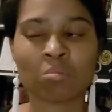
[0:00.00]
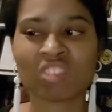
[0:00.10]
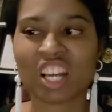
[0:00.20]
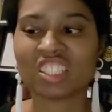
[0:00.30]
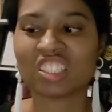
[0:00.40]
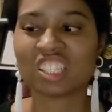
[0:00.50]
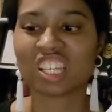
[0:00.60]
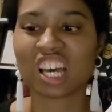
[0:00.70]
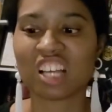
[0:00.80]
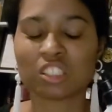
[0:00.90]
rust, and
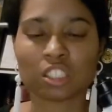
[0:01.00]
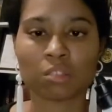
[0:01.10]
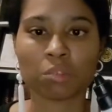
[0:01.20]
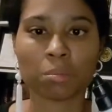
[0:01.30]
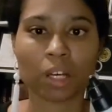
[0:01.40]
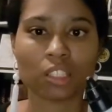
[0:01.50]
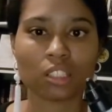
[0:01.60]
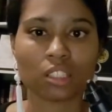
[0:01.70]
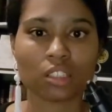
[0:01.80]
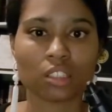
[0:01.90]
calcium
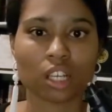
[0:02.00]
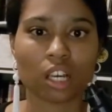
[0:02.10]
deposits.